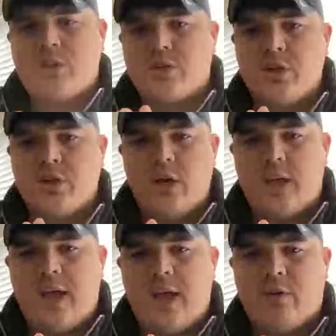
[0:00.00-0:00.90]
What's
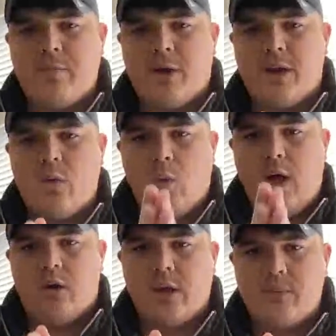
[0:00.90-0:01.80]
good, everybody?
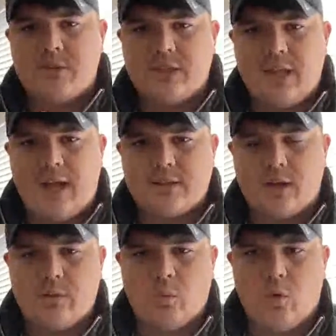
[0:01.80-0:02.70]
Welcome to
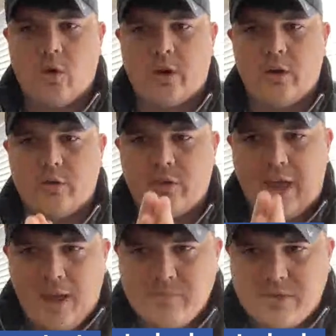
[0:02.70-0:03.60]
Locked on
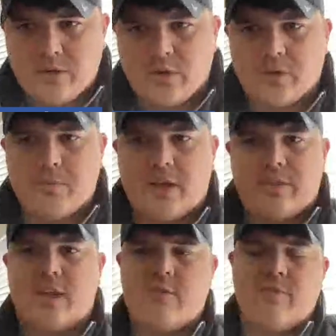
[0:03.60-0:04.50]
Warriors. I'm Dieter
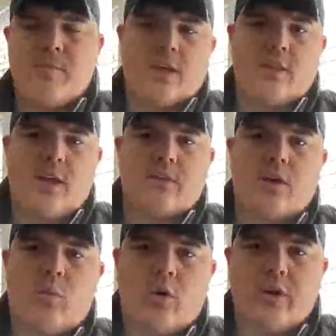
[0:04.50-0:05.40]
Kurtenbach. Thank you for making
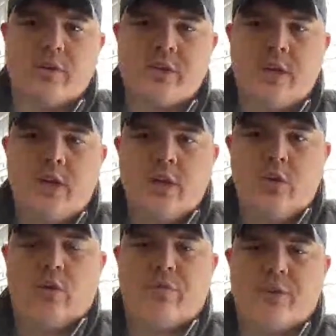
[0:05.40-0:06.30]
Locked on Warriors
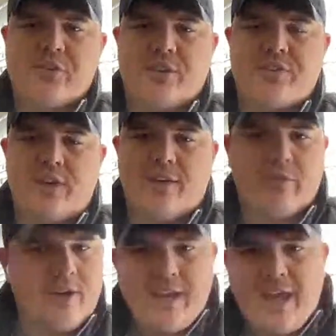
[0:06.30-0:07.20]
your first
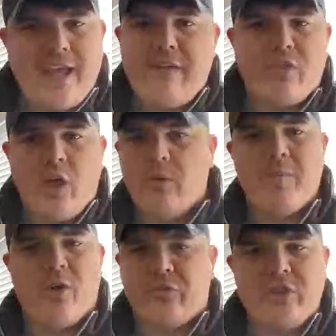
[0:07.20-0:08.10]
listen every day, even
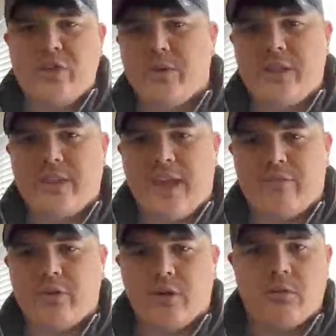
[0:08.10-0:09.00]
though we mostly do it in
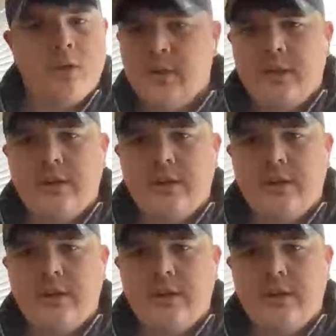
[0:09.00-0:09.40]
the afternoon.